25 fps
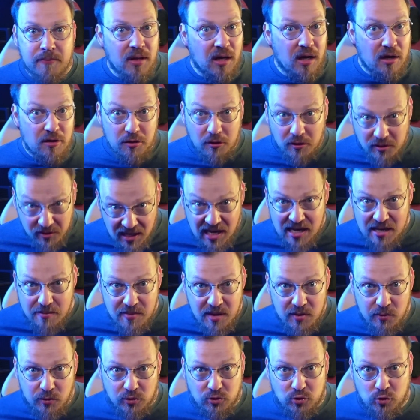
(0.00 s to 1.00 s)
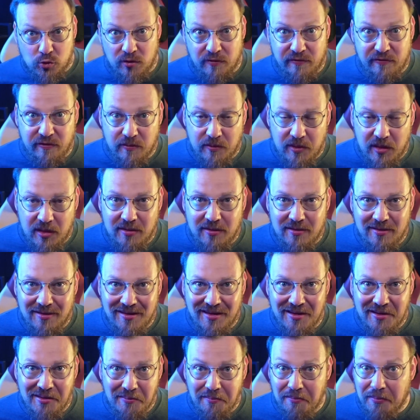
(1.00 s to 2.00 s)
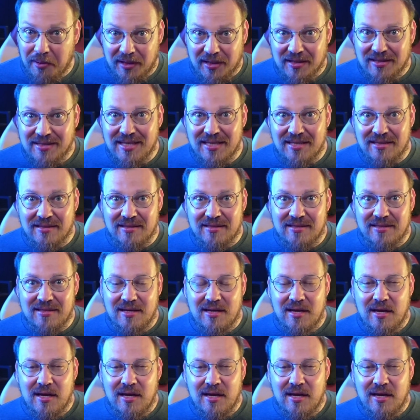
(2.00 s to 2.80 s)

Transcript: I thought gaming would do it for me, but it didn't.